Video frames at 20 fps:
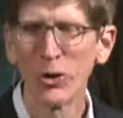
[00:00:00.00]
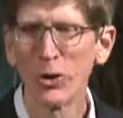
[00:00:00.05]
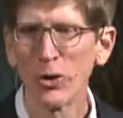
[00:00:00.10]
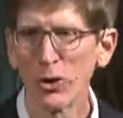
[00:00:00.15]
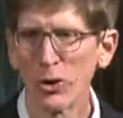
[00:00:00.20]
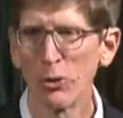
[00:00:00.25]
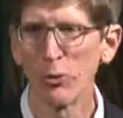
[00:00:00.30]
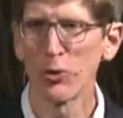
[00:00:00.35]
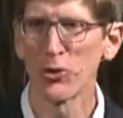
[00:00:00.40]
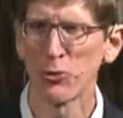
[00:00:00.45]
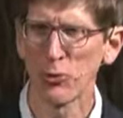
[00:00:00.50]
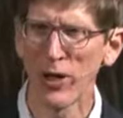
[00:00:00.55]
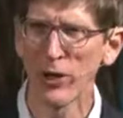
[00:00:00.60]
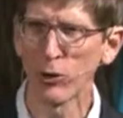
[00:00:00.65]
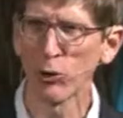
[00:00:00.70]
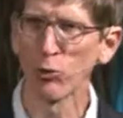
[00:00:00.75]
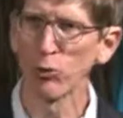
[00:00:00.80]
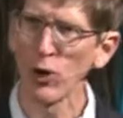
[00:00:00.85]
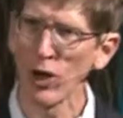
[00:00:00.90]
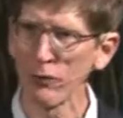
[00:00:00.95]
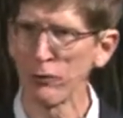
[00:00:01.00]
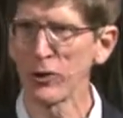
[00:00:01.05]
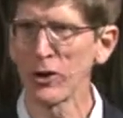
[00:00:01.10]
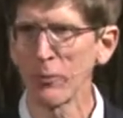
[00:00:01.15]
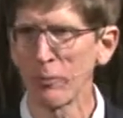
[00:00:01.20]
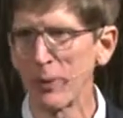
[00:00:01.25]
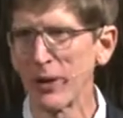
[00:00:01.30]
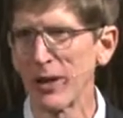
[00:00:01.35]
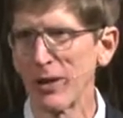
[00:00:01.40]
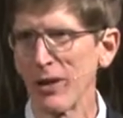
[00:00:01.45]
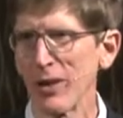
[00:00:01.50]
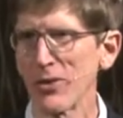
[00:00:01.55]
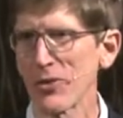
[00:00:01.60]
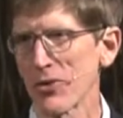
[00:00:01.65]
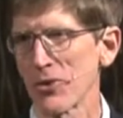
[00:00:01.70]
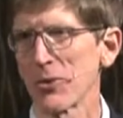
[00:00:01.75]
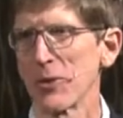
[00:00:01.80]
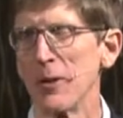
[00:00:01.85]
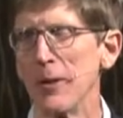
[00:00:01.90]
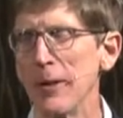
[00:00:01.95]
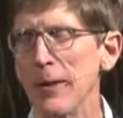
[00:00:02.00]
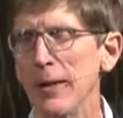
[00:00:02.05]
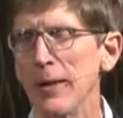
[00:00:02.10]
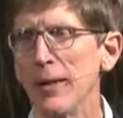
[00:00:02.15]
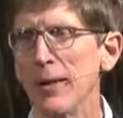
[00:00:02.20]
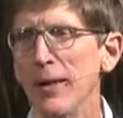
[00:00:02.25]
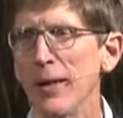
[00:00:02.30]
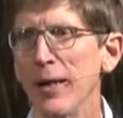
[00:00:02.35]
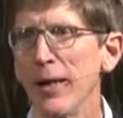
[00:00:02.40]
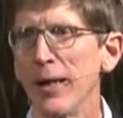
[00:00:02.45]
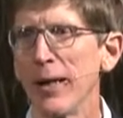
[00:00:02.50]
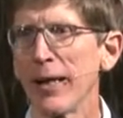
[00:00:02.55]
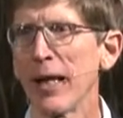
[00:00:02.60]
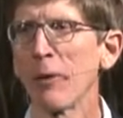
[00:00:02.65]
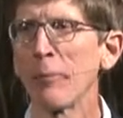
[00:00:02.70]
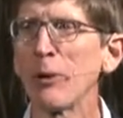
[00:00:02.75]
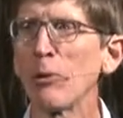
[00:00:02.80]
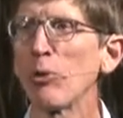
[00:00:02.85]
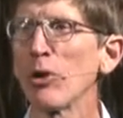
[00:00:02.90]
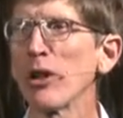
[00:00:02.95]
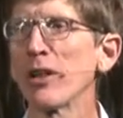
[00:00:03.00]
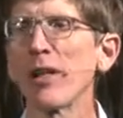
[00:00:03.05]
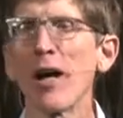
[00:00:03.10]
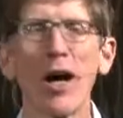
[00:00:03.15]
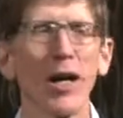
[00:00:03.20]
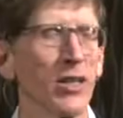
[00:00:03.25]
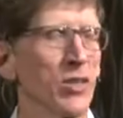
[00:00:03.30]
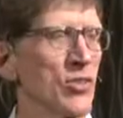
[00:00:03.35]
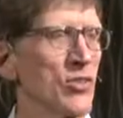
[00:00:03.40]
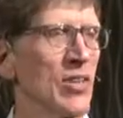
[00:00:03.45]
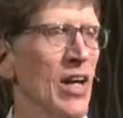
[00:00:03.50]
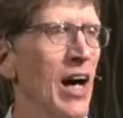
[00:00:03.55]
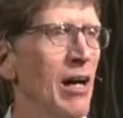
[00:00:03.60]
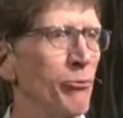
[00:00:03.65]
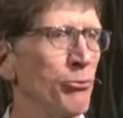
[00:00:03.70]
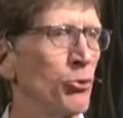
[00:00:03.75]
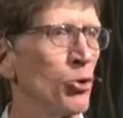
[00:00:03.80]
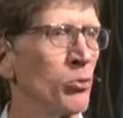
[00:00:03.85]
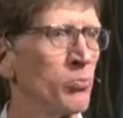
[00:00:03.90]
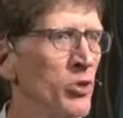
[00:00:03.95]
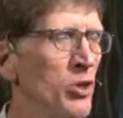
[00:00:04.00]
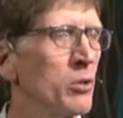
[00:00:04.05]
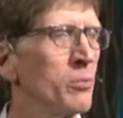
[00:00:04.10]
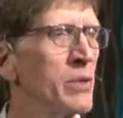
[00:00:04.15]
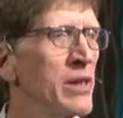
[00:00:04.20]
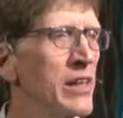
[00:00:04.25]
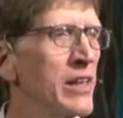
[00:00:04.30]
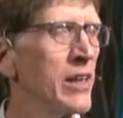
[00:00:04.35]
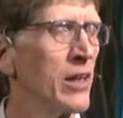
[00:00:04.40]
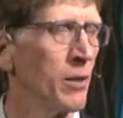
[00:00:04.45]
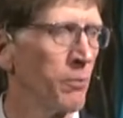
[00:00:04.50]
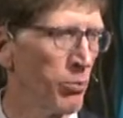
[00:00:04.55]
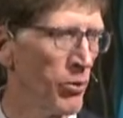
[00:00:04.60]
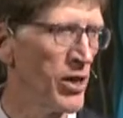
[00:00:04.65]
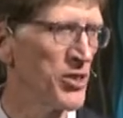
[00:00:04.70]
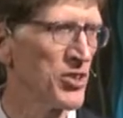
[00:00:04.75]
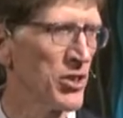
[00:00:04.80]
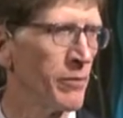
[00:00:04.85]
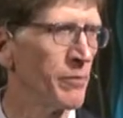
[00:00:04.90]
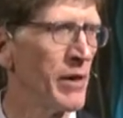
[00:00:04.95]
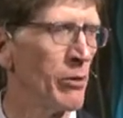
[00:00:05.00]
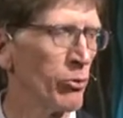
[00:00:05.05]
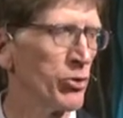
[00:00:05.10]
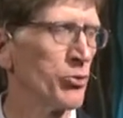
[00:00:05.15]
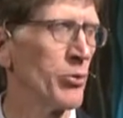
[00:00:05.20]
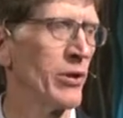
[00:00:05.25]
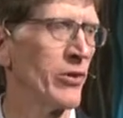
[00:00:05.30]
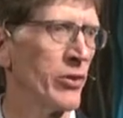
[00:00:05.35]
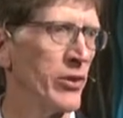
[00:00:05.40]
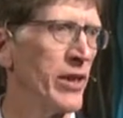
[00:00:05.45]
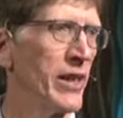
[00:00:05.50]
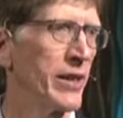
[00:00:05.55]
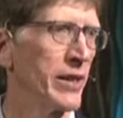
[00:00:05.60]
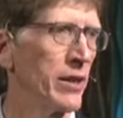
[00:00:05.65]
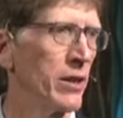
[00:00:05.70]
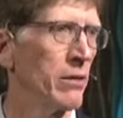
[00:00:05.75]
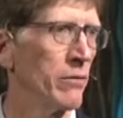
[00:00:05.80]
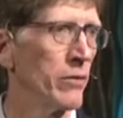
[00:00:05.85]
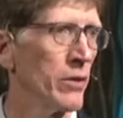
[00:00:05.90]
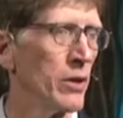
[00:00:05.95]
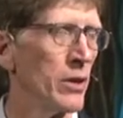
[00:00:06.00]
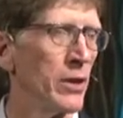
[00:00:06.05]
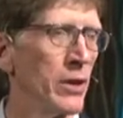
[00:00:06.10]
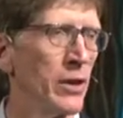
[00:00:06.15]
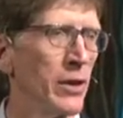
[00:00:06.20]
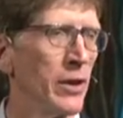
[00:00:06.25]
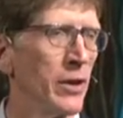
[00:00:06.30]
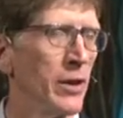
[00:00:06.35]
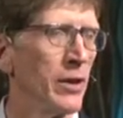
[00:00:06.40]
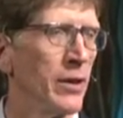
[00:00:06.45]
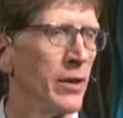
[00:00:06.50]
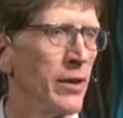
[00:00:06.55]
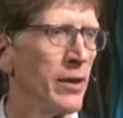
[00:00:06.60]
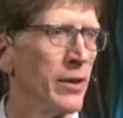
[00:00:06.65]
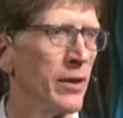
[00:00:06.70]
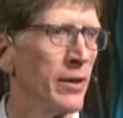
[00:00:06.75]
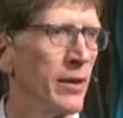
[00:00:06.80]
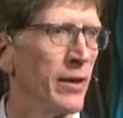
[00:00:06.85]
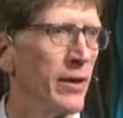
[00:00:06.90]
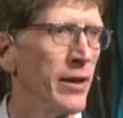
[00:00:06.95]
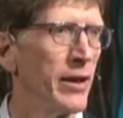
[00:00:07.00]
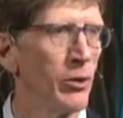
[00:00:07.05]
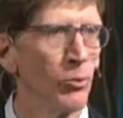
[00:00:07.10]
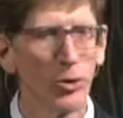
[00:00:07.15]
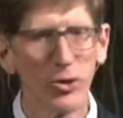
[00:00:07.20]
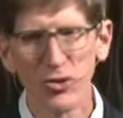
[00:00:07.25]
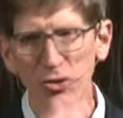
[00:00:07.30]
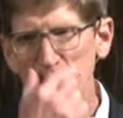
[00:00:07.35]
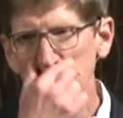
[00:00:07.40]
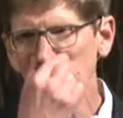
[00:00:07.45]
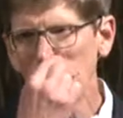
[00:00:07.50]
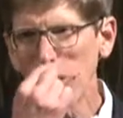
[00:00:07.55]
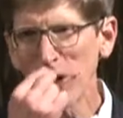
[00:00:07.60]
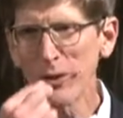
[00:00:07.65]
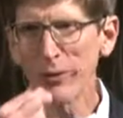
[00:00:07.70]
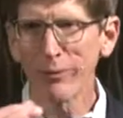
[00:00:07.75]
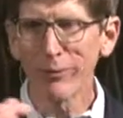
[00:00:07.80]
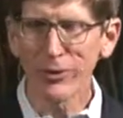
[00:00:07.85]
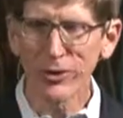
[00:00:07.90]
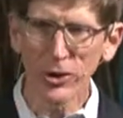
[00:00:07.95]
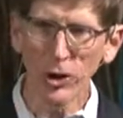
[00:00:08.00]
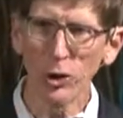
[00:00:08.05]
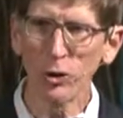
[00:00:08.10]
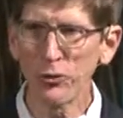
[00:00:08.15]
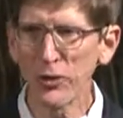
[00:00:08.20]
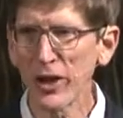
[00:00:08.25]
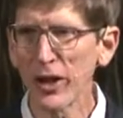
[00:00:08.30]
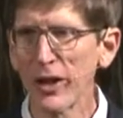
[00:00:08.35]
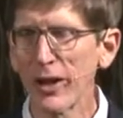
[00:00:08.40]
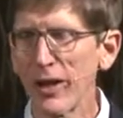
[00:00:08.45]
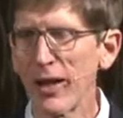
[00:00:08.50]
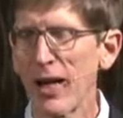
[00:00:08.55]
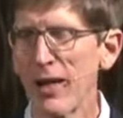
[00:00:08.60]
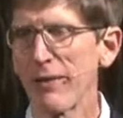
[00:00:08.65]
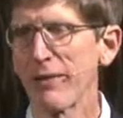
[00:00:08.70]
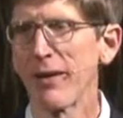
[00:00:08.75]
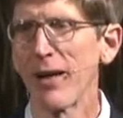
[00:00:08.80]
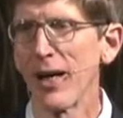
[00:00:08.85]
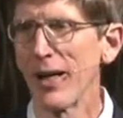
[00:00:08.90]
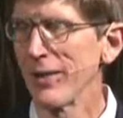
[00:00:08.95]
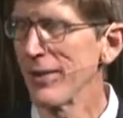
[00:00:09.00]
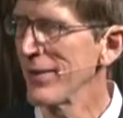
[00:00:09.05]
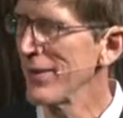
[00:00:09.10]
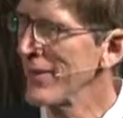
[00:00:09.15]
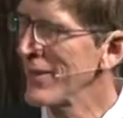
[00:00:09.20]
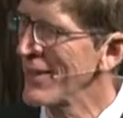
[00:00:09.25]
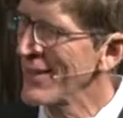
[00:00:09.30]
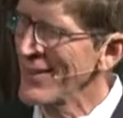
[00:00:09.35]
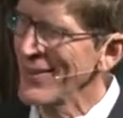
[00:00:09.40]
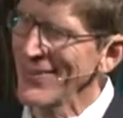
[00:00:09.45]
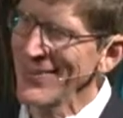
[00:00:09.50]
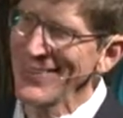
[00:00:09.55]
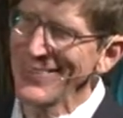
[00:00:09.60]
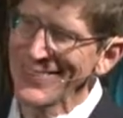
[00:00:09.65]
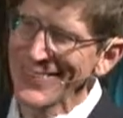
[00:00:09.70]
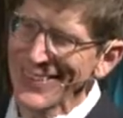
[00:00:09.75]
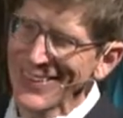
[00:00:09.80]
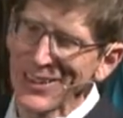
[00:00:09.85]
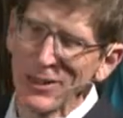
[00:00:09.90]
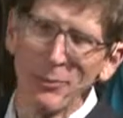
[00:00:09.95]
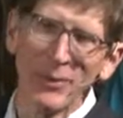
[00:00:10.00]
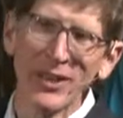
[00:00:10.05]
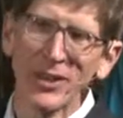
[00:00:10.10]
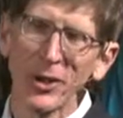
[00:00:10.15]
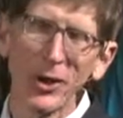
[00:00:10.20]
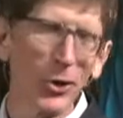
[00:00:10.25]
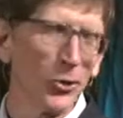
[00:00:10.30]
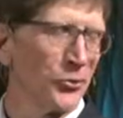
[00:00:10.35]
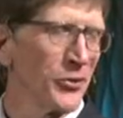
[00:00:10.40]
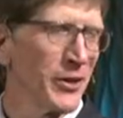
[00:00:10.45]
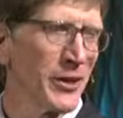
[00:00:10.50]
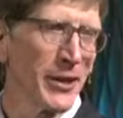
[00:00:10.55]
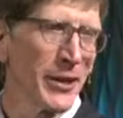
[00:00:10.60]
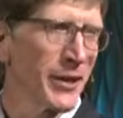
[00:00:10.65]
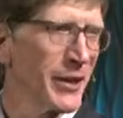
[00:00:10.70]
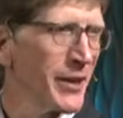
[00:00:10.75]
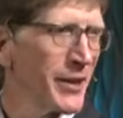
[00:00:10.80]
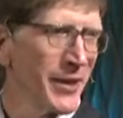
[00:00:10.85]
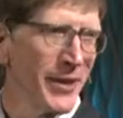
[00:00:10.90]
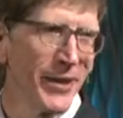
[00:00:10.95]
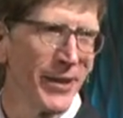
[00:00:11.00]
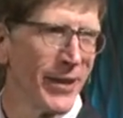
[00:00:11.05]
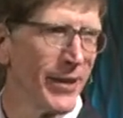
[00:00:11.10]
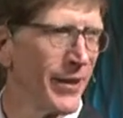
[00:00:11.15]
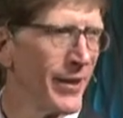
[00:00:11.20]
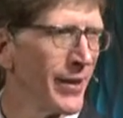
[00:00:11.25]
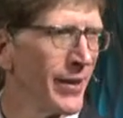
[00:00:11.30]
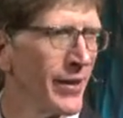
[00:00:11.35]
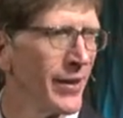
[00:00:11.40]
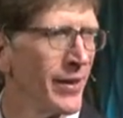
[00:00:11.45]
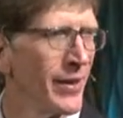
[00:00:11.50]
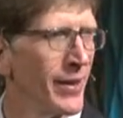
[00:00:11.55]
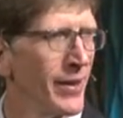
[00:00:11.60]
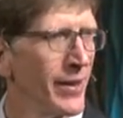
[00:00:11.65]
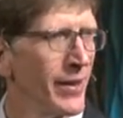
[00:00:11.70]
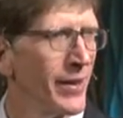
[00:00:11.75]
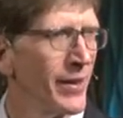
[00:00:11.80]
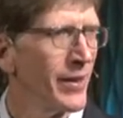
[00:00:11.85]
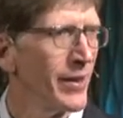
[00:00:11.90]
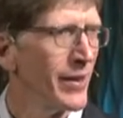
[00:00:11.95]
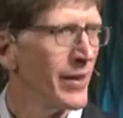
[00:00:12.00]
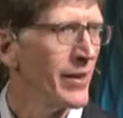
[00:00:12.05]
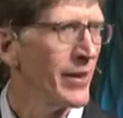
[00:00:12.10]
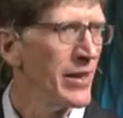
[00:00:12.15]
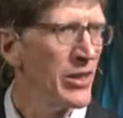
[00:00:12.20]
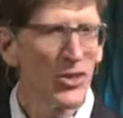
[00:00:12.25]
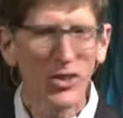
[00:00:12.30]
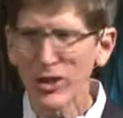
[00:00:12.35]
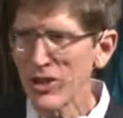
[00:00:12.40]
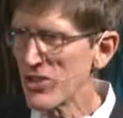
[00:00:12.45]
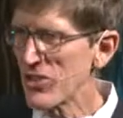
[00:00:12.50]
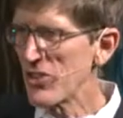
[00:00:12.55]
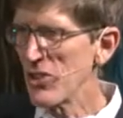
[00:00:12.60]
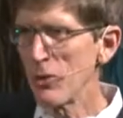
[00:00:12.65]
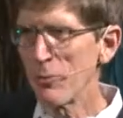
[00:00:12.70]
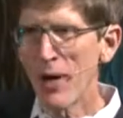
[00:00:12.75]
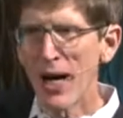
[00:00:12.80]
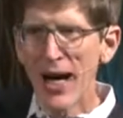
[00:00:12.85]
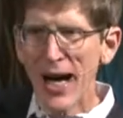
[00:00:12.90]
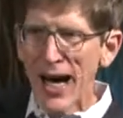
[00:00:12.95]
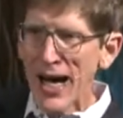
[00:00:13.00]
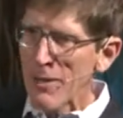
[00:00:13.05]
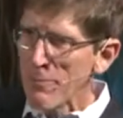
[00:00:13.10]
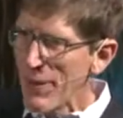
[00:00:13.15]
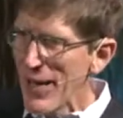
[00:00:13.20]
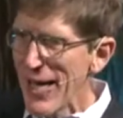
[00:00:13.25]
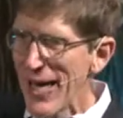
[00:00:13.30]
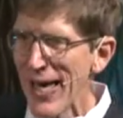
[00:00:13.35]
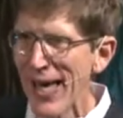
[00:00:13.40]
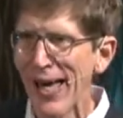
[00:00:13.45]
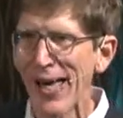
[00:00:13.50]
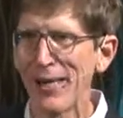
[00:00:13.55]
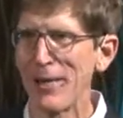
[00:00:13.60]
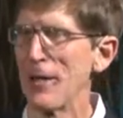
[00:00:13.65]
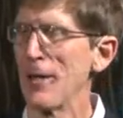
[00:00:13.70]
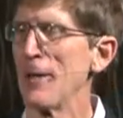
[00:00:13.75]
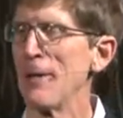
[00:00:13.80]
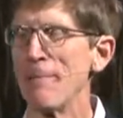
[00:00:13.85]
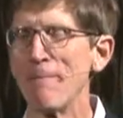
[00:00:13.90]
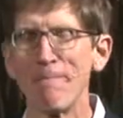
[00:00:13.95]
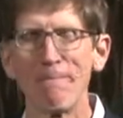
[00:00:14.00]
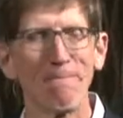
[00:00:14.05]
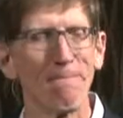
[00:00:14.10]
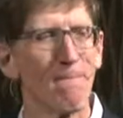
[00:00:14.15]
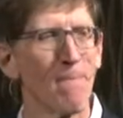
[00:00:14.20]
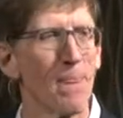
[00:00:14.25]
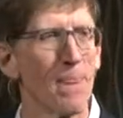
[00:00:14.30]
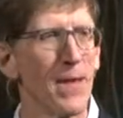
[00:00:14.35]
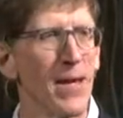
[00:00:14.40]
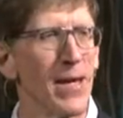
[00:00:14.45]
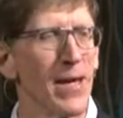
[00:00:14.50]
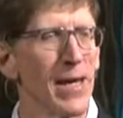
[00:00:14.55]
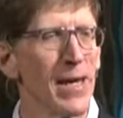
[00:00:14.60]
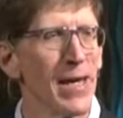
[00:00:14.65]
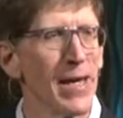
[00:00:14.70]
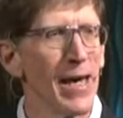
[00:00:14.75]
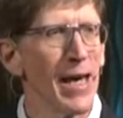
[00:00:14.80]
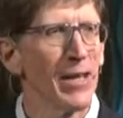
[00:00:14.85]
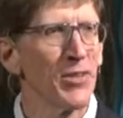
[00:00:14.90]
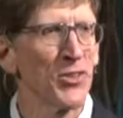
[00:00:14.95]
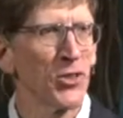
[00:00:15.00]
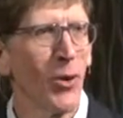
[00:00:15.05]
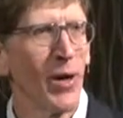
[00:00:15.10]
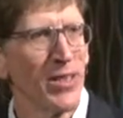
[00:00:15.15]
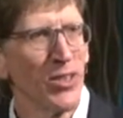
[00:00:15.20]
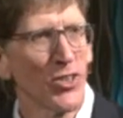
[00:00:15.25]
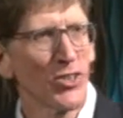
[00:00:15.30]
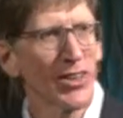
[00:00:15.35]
who was rather rough in appearance. And I'll be really honest, I formed an immediate impression of him that was rather negative. It was during COVID, and I thought, you know, he's going to give me COVID. He's going to steal my iPad. And so I just